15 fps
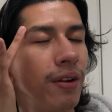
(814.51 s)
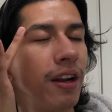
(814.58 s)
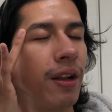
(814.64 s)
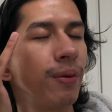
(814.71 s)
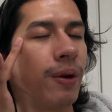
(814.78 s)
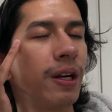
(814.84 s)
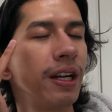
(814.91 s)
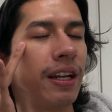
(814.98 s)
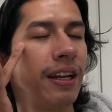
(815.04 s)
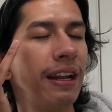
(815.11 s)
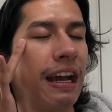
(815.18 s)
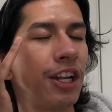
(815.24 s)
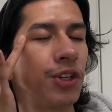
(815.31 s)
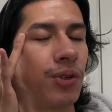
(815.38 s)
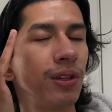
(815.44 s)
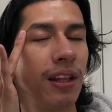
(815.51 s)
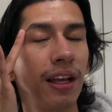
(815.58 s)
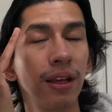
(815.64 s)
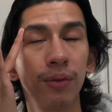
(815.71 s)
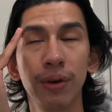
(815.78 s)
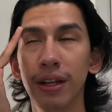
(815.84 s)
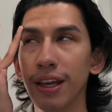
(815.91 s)
anywhere natural
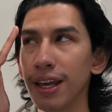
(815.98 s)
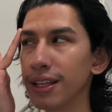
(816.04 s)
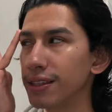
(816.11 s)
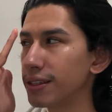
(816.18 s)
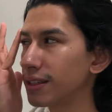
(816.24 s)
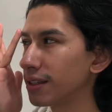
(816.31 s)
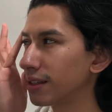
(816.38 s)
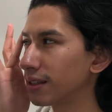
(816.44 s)
light would hit.